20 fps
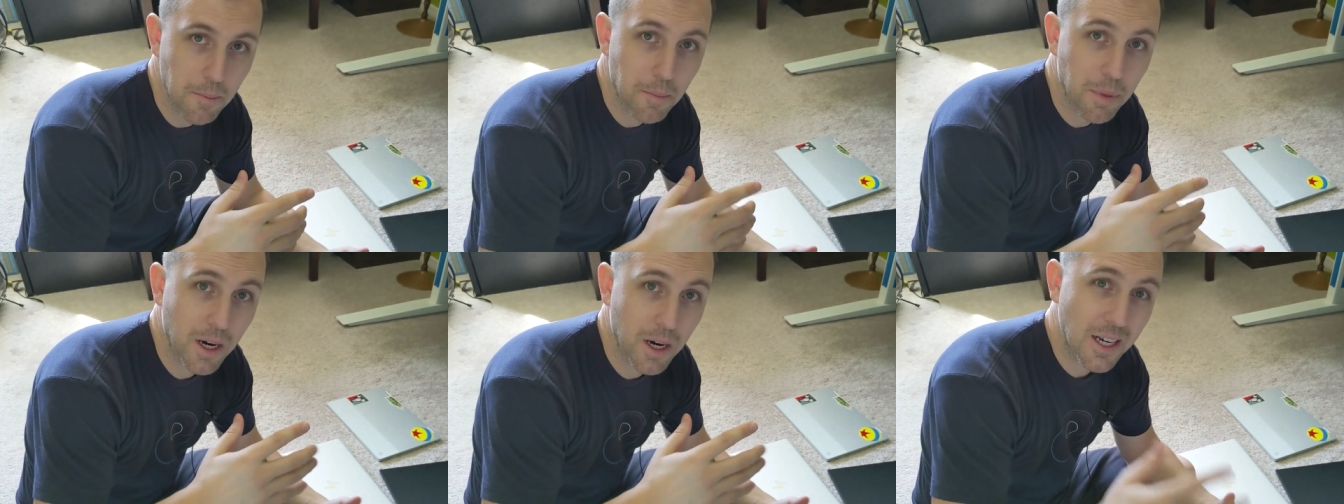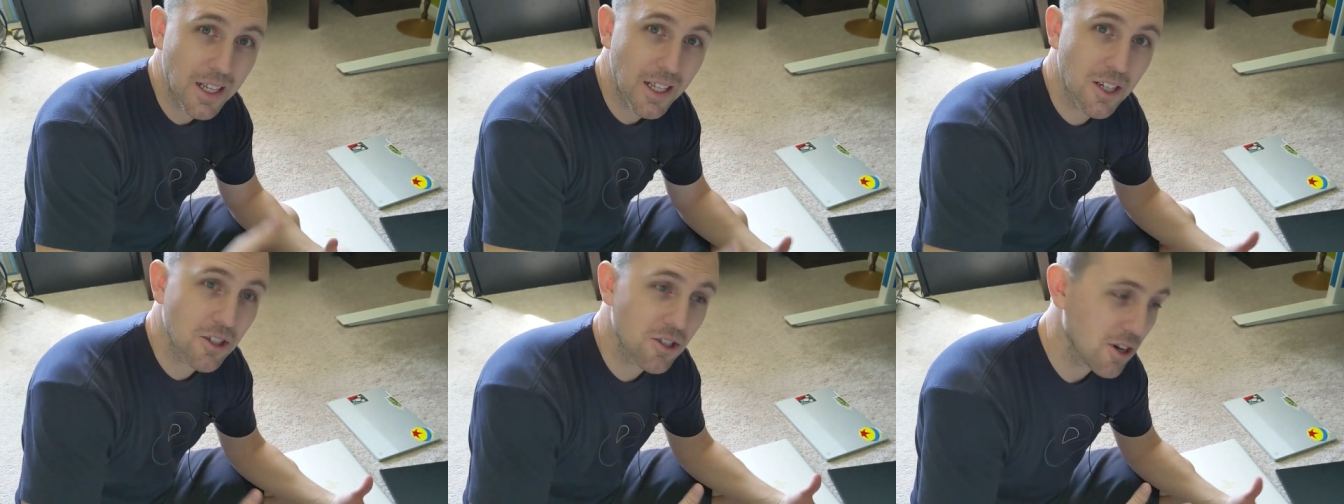but I
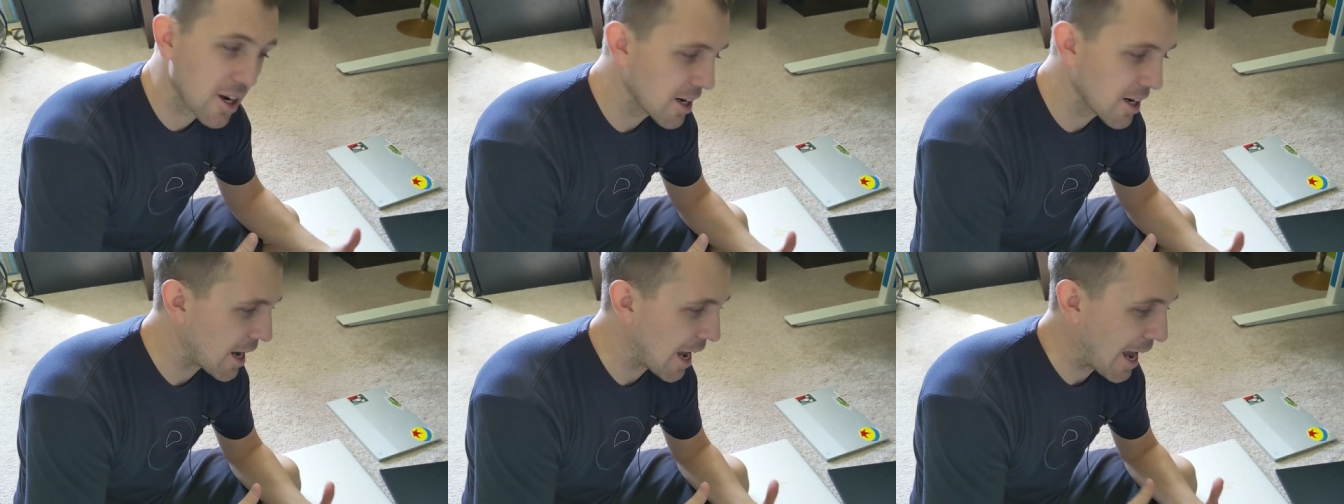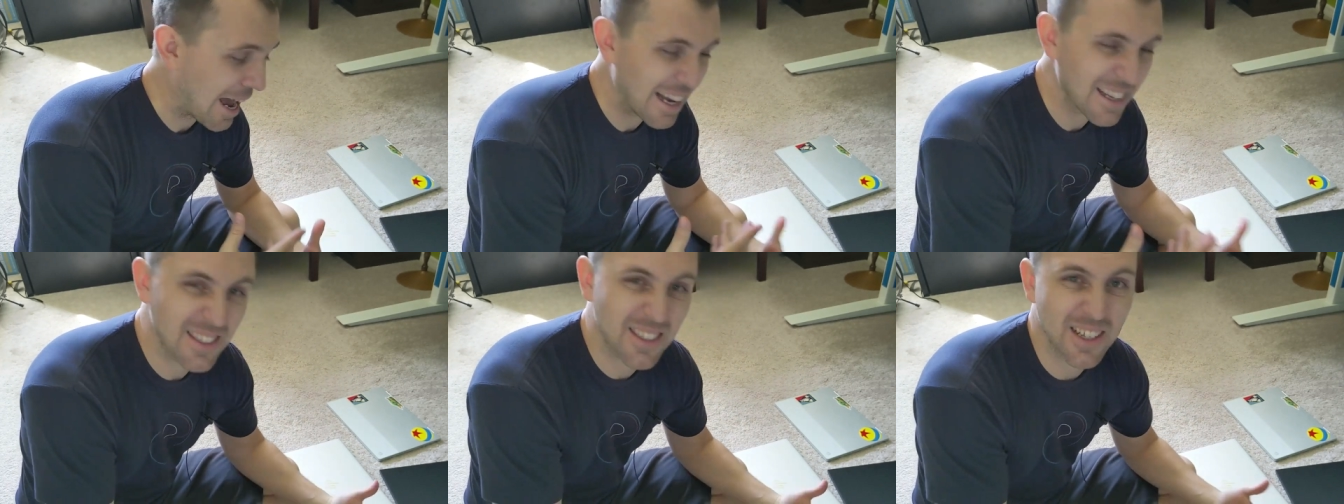need to track
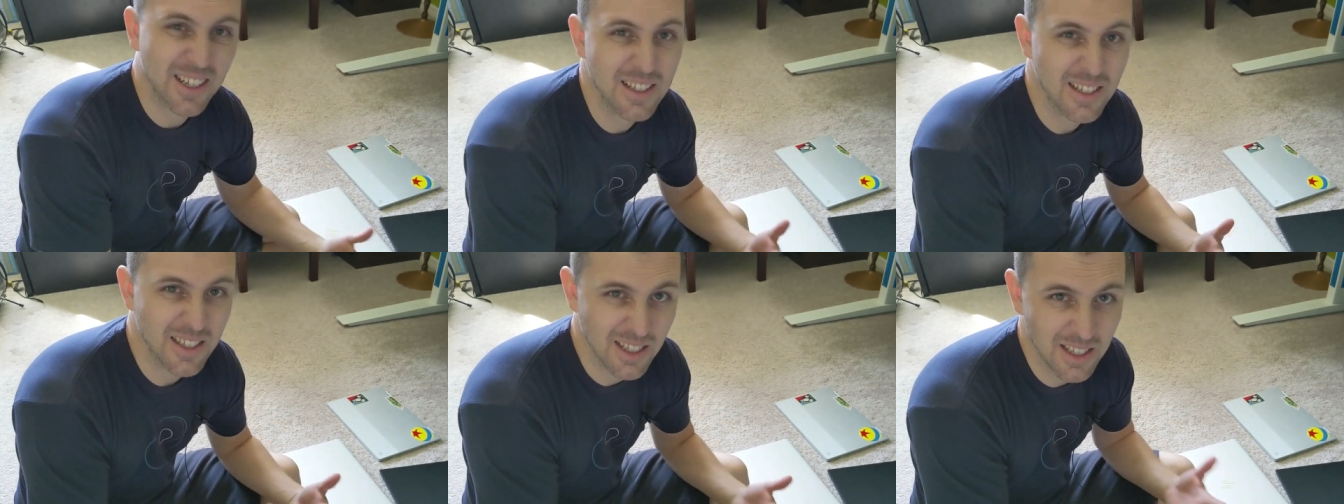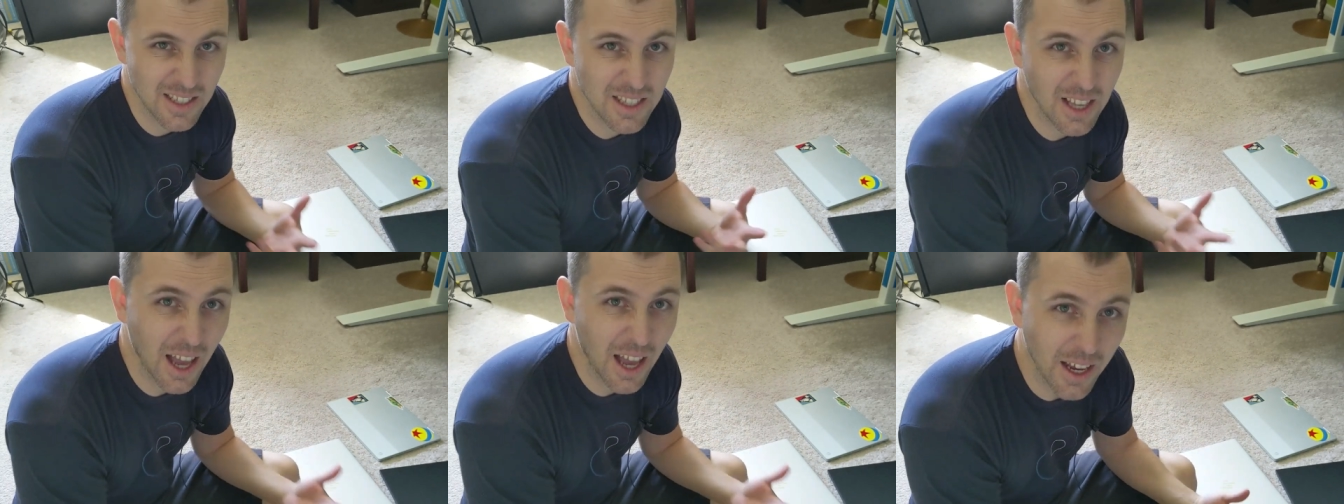assets
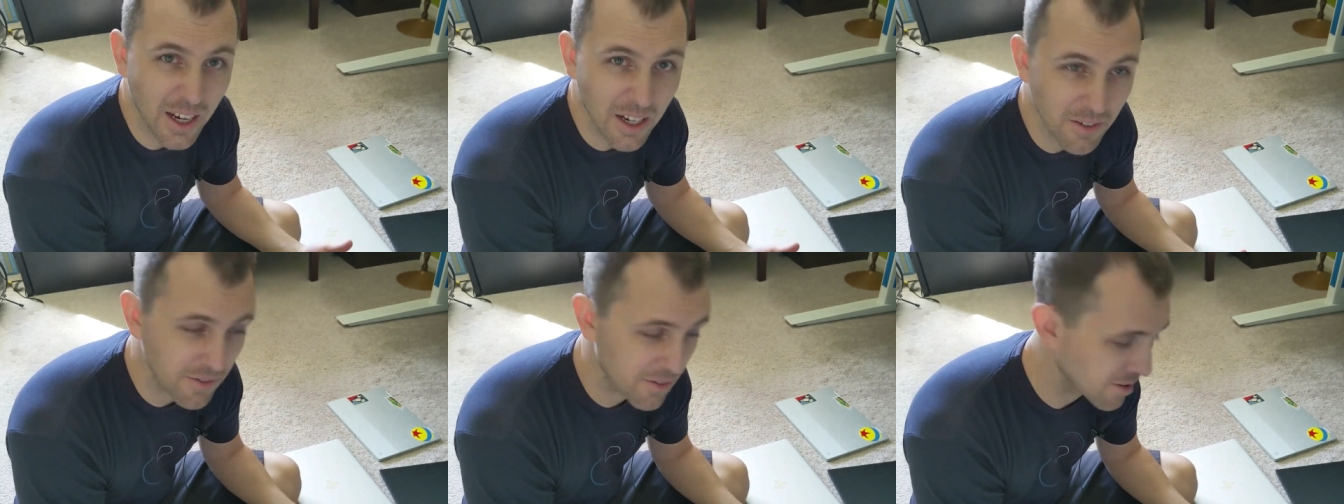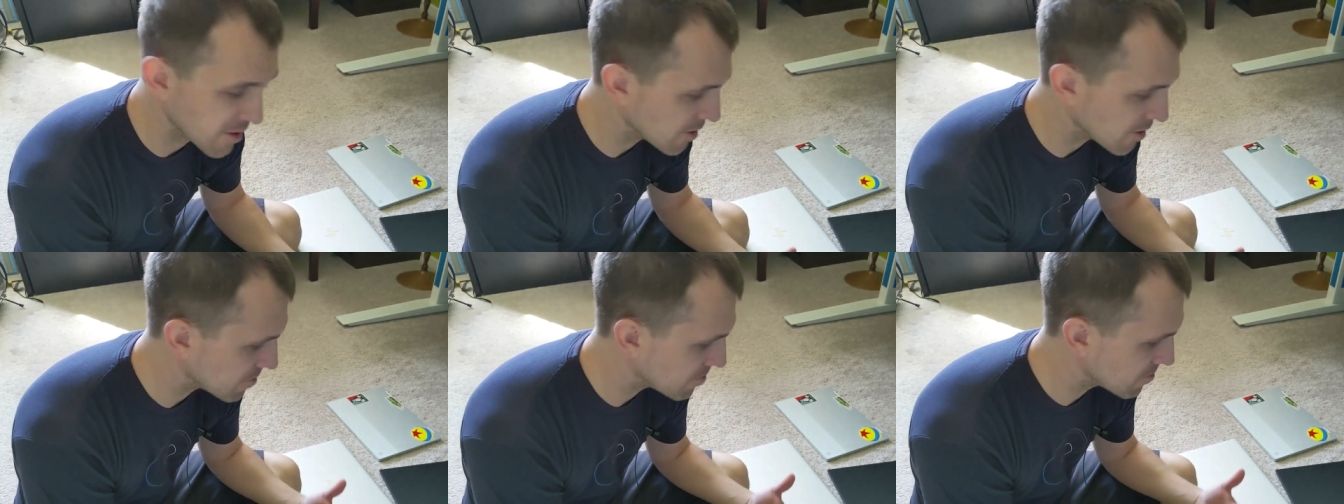inside of
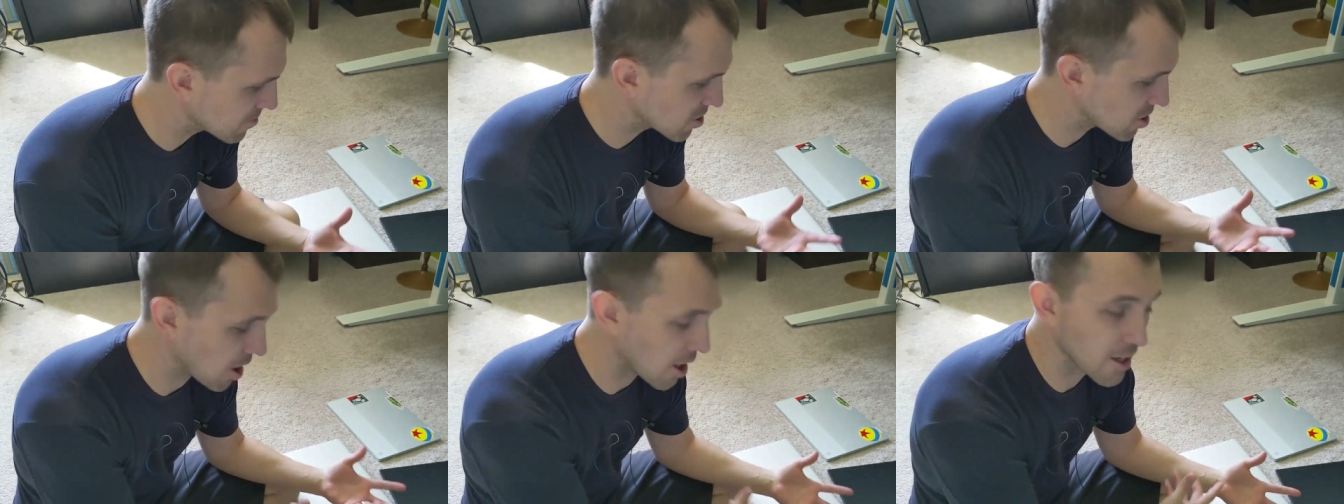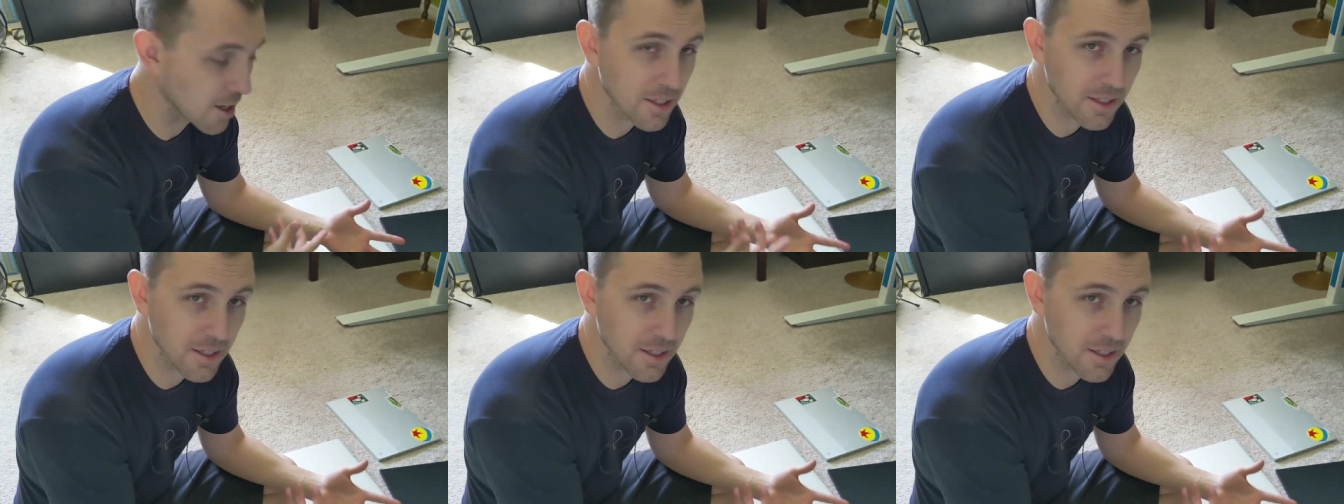the shot